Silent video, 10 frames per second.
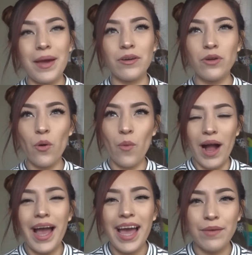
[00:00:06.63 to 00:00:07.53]
I don't know
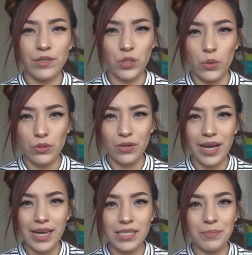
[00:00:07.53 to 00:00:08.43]
why I haven't told you
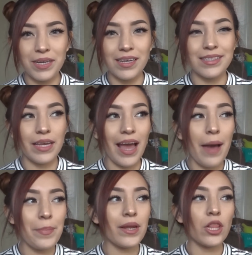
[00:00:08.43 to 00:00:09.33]
guys, because it
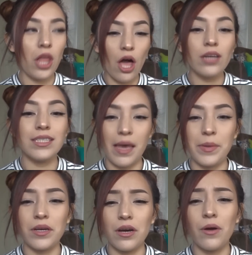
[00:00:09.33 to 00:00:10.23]
happened a long time
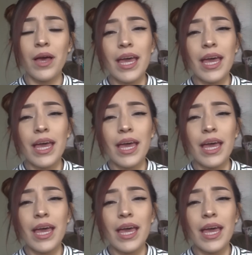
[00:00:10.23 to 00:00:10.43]
ago.